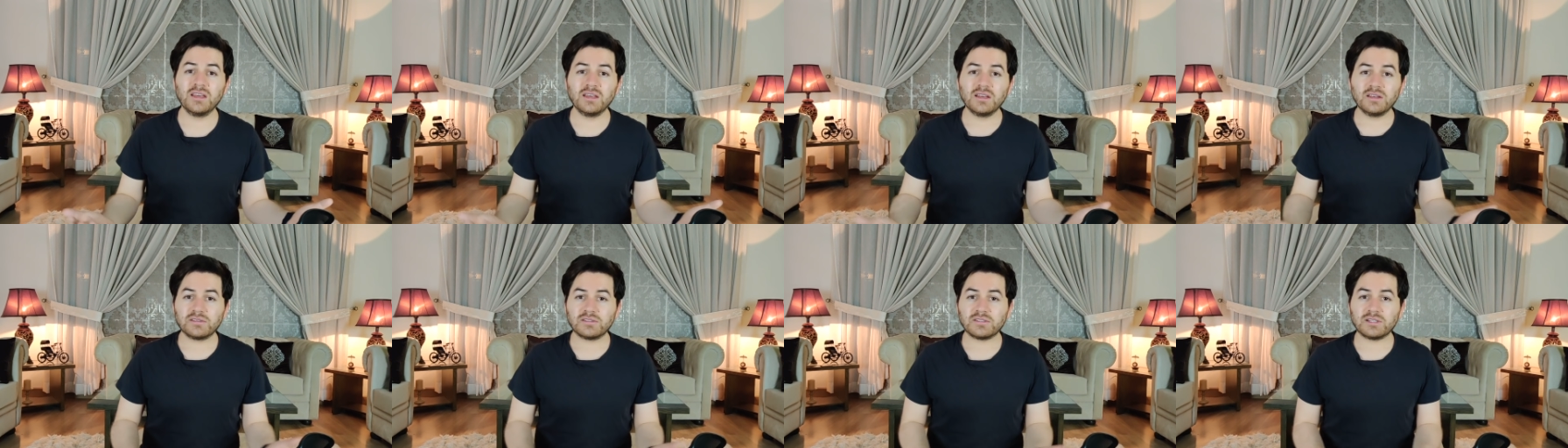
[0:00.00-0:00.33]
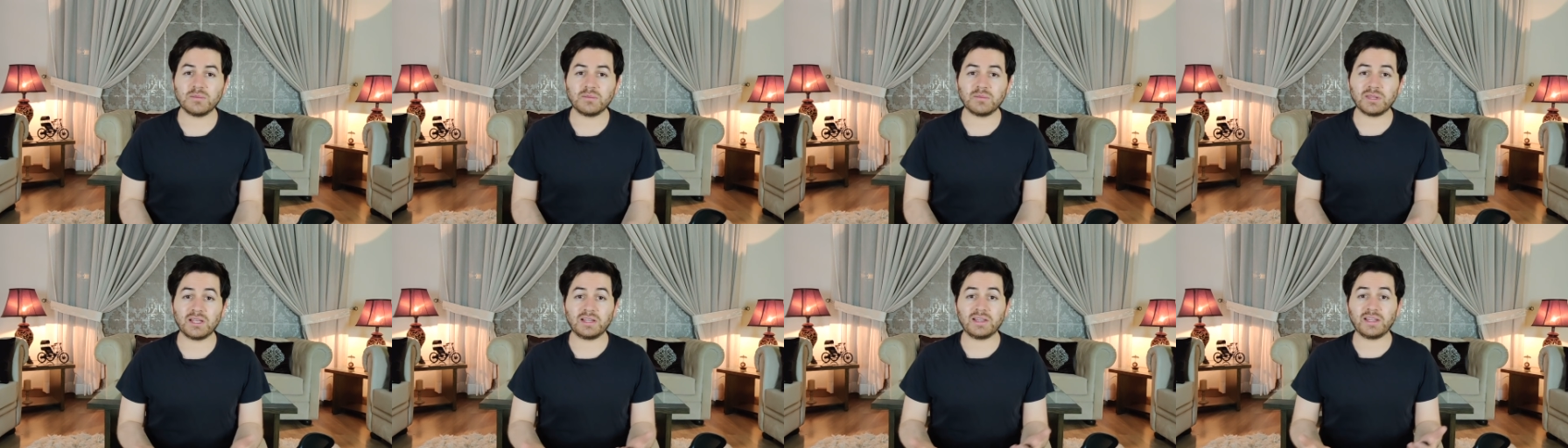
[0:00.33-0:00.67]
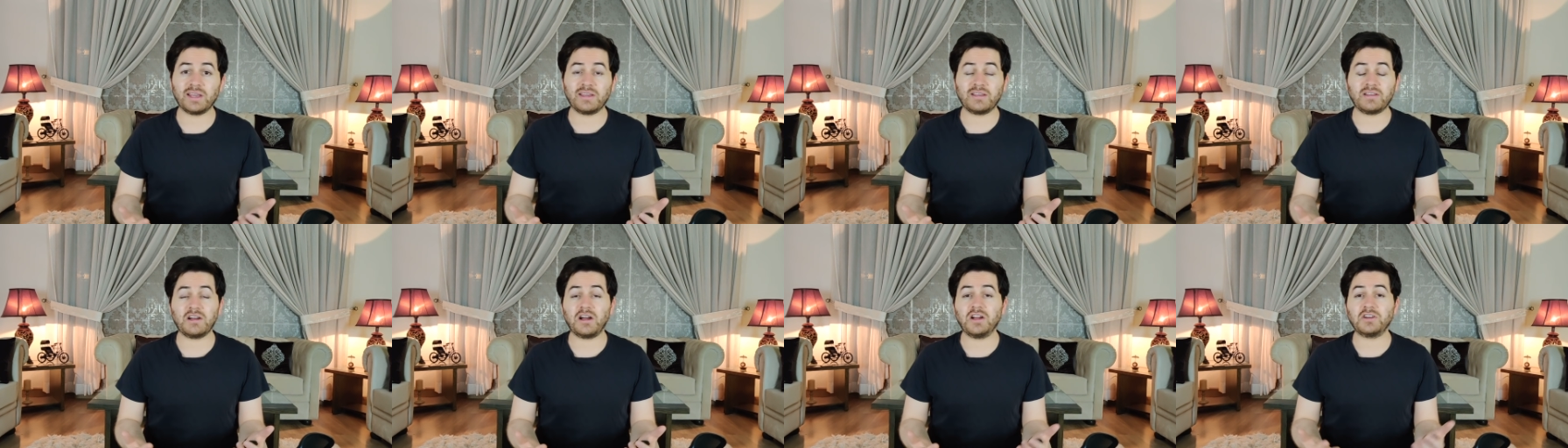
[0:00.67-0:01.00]
something
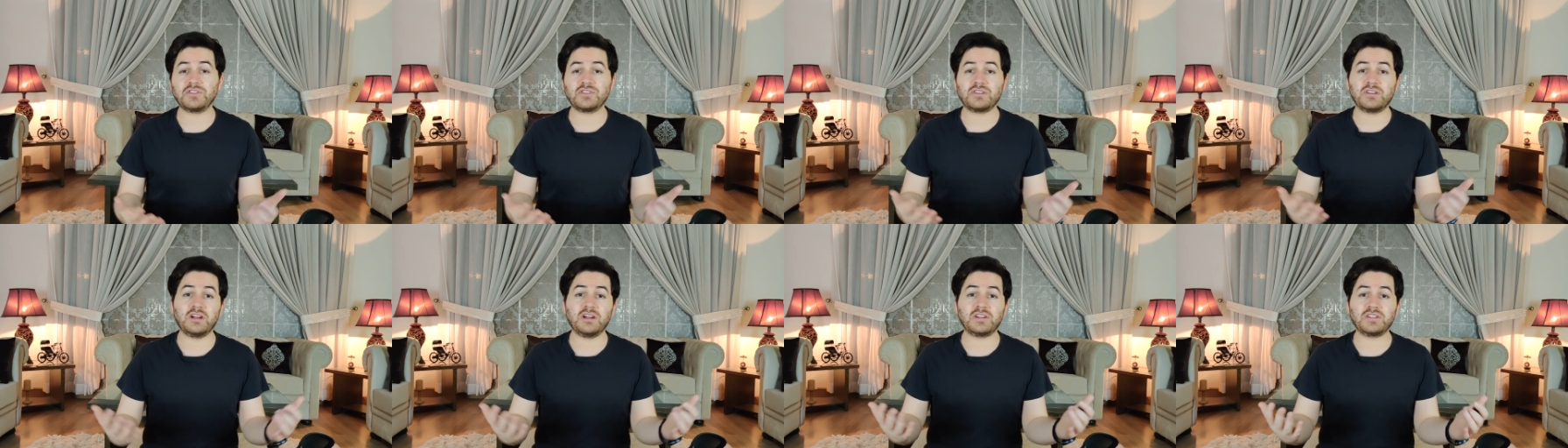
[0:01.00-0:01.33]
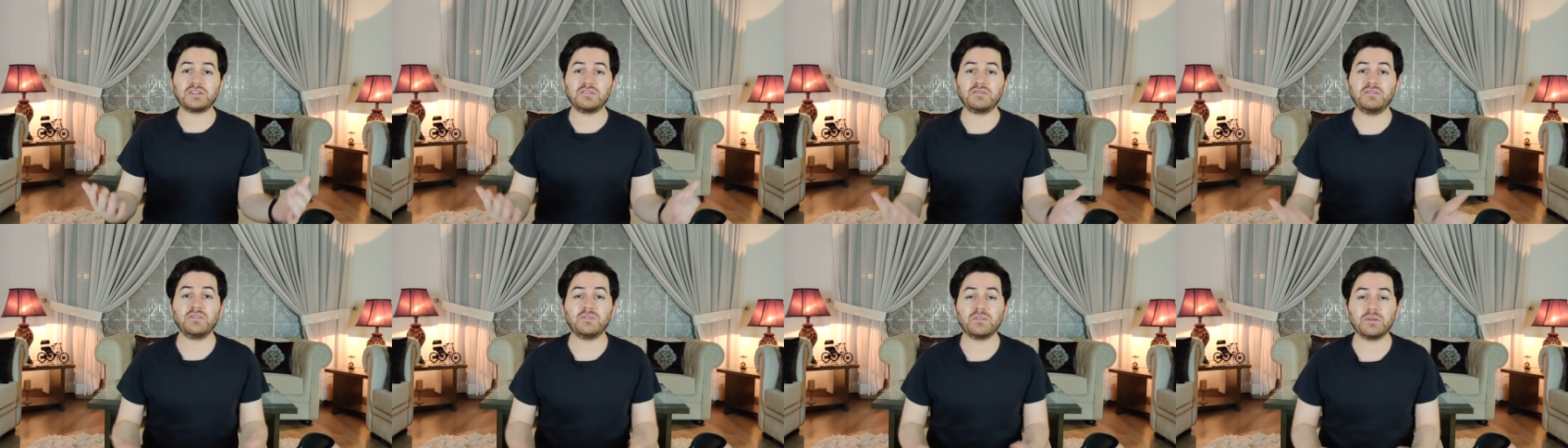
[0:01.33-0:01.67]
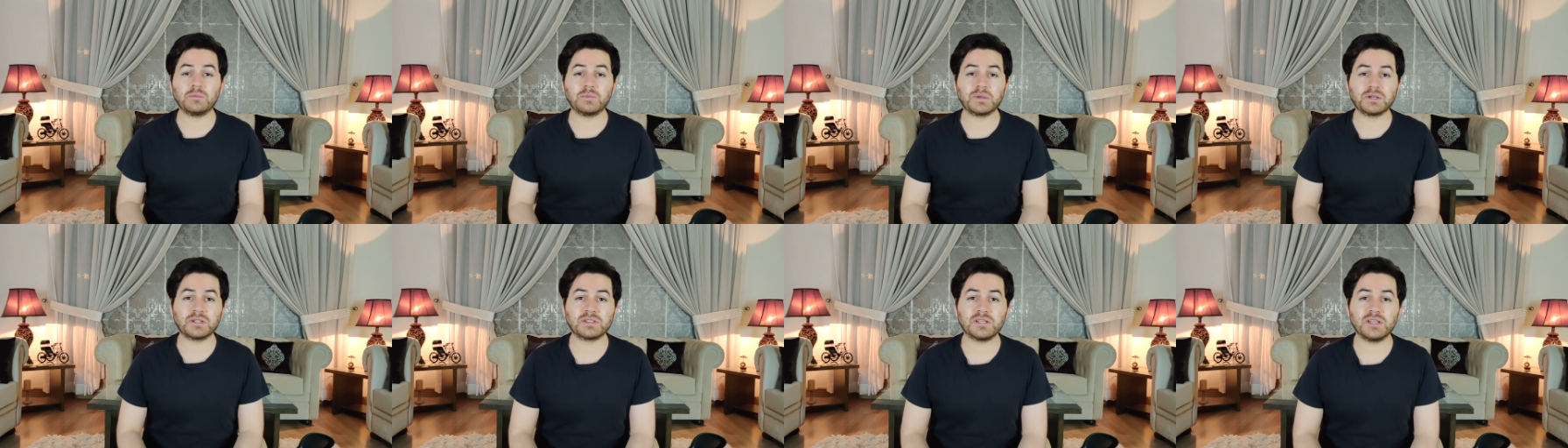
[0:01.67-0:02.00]
like
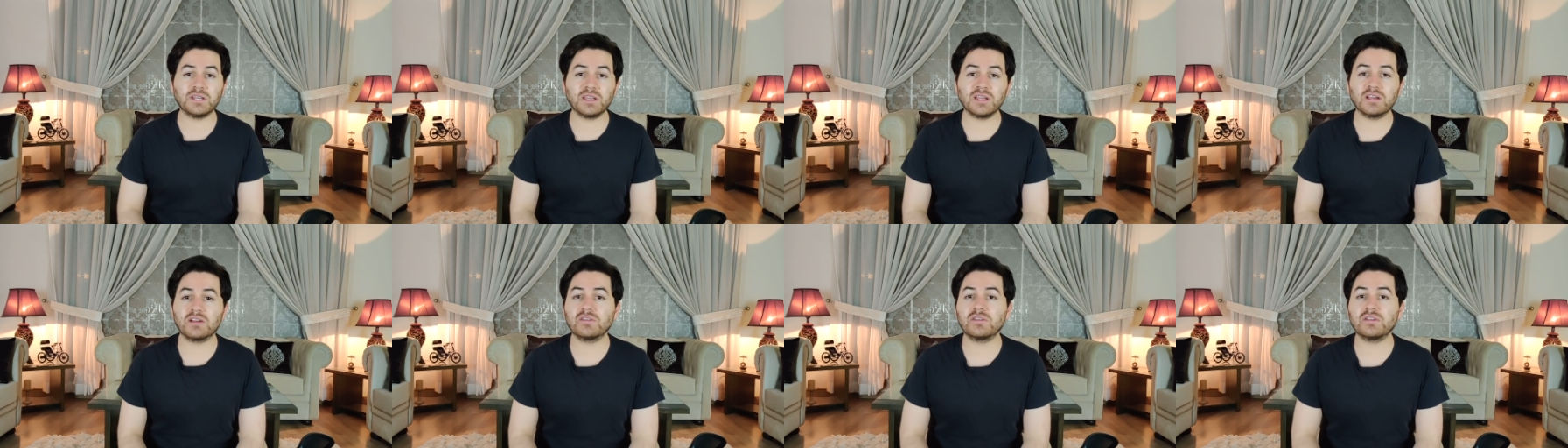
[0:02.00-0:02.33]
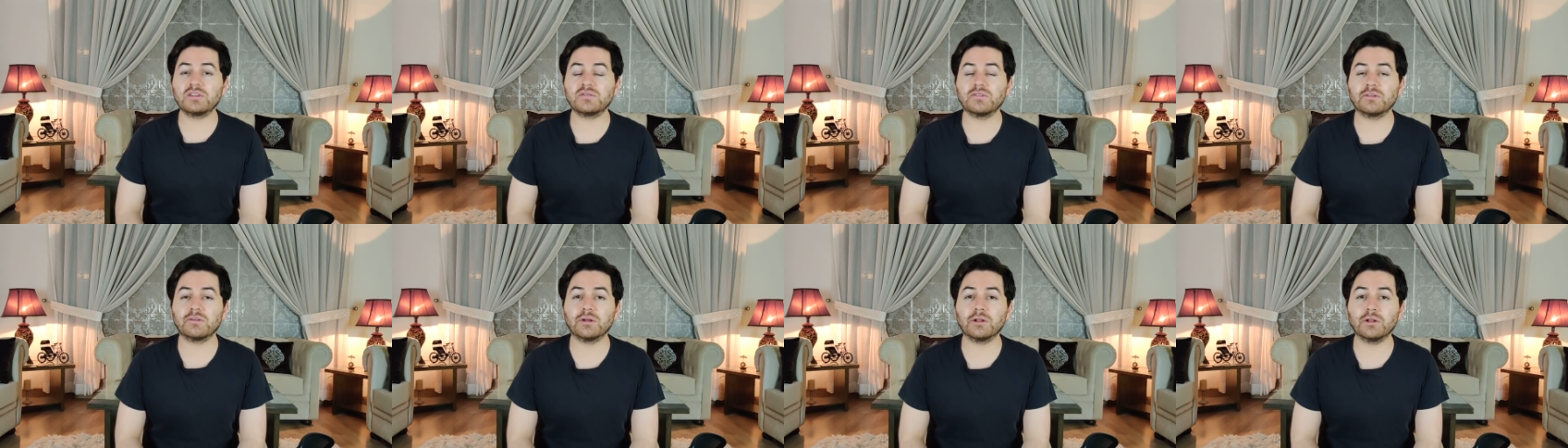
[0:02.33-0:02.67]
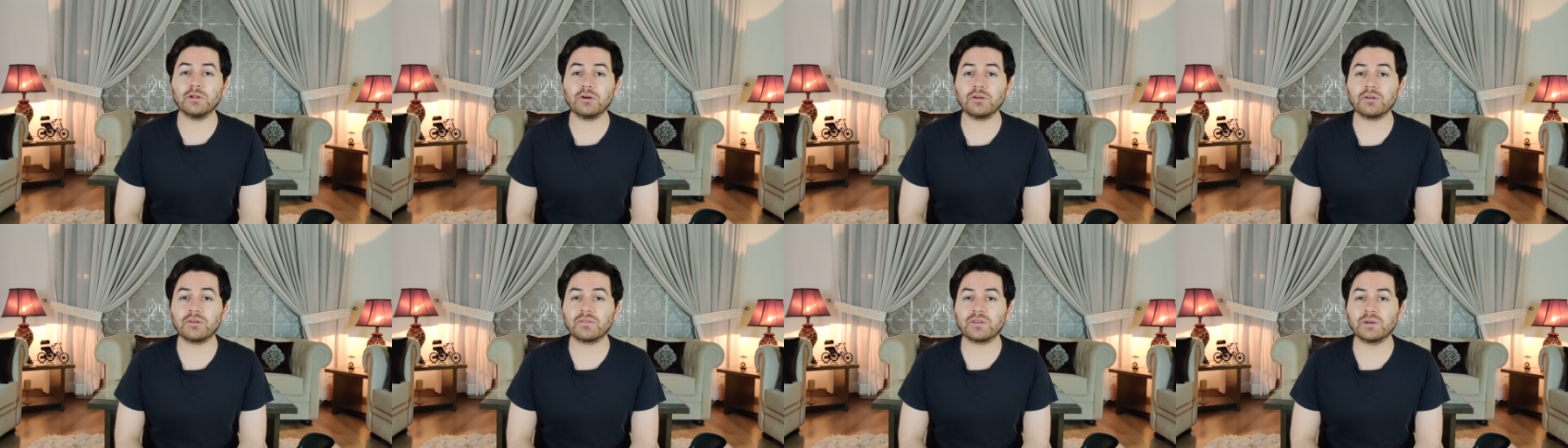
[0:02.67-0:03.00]
150% increase for a
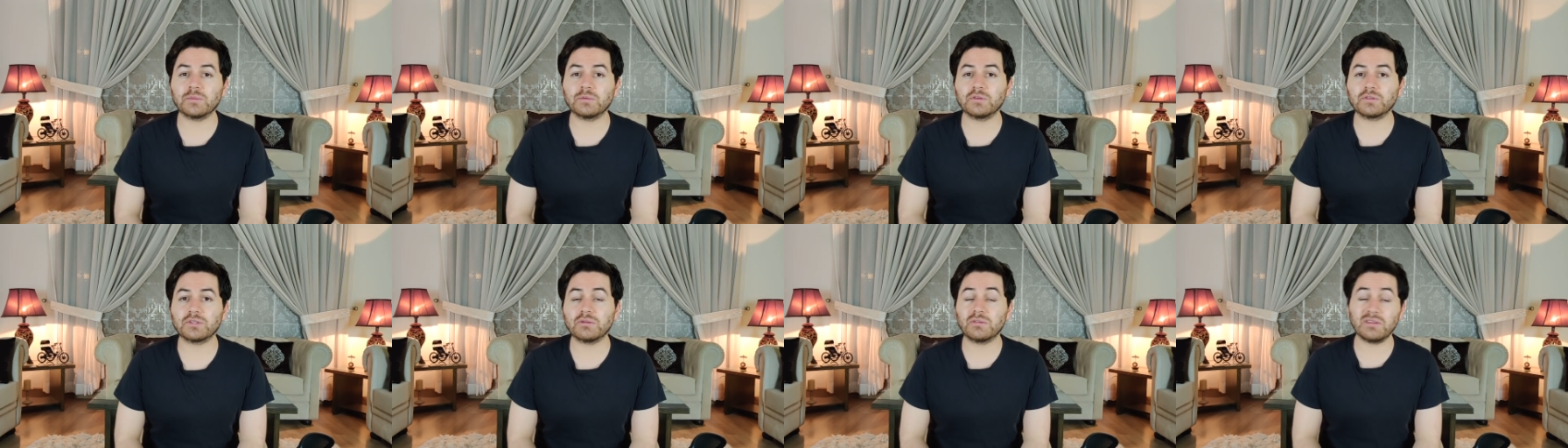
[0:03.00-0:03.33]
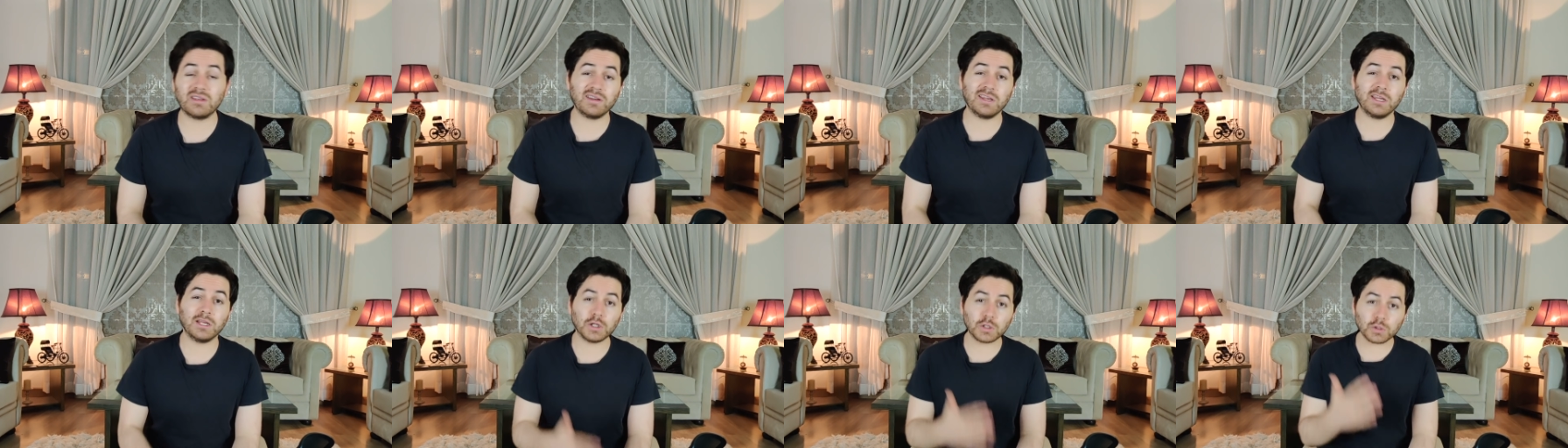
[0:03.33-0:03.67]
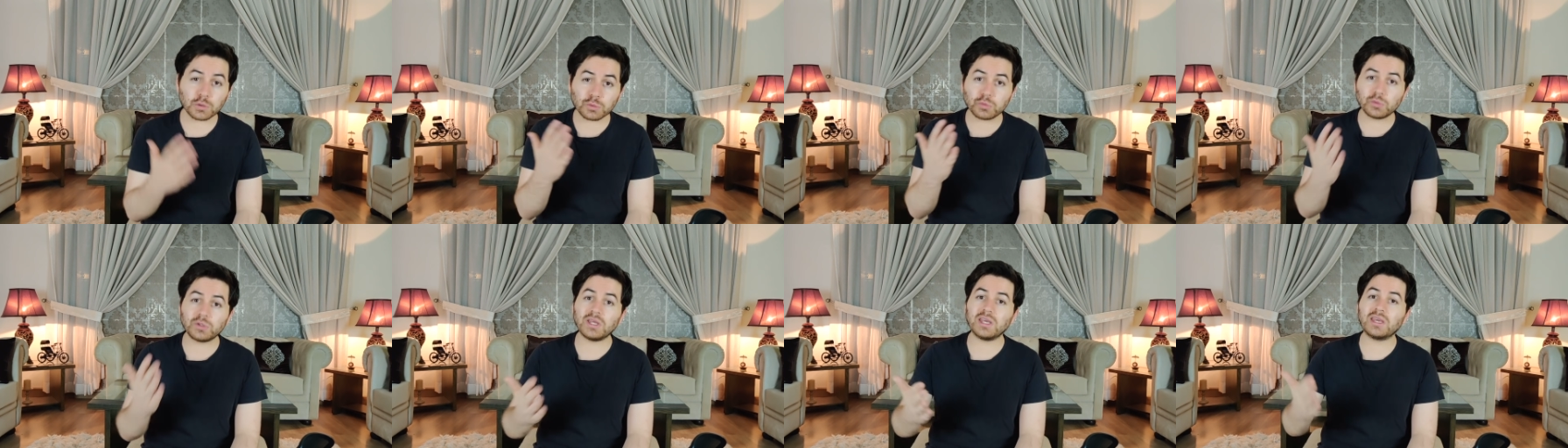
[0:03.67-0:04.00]
lot of cryptos out there,
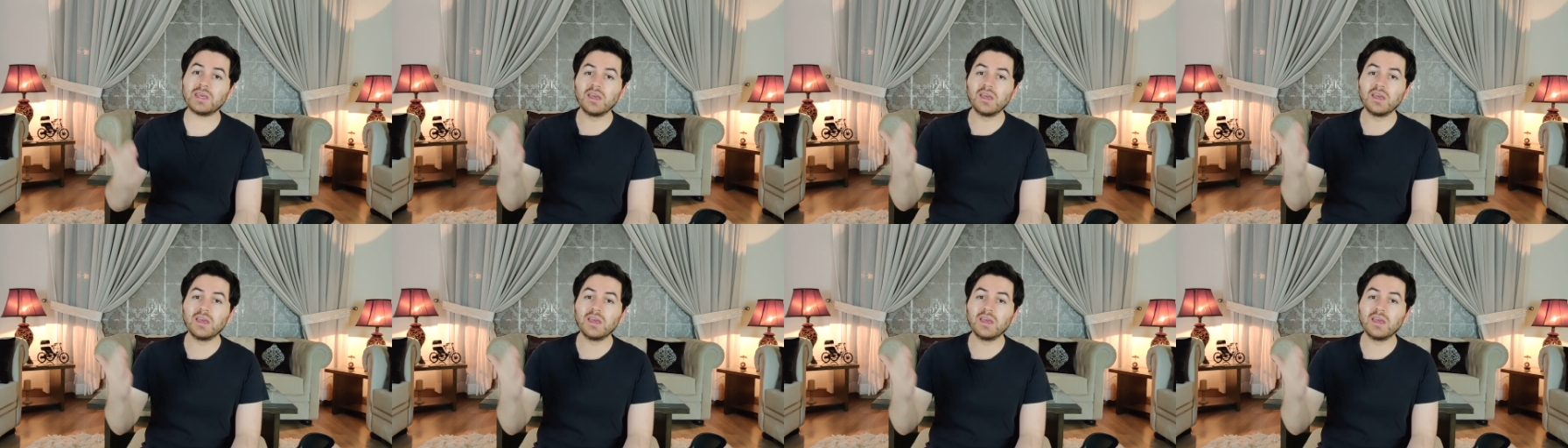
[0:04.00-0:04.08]
including